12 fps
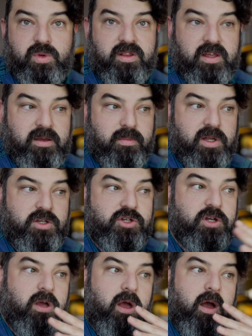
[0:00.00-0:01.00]
with the
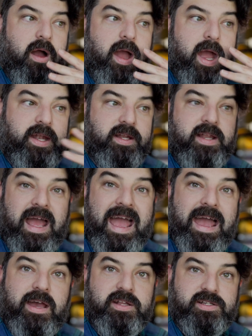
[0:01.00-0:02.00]
image, and it
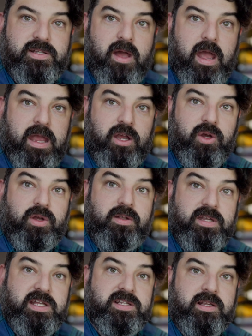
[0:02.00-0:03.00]
has a
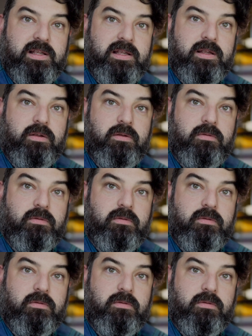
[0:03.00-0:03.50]
decent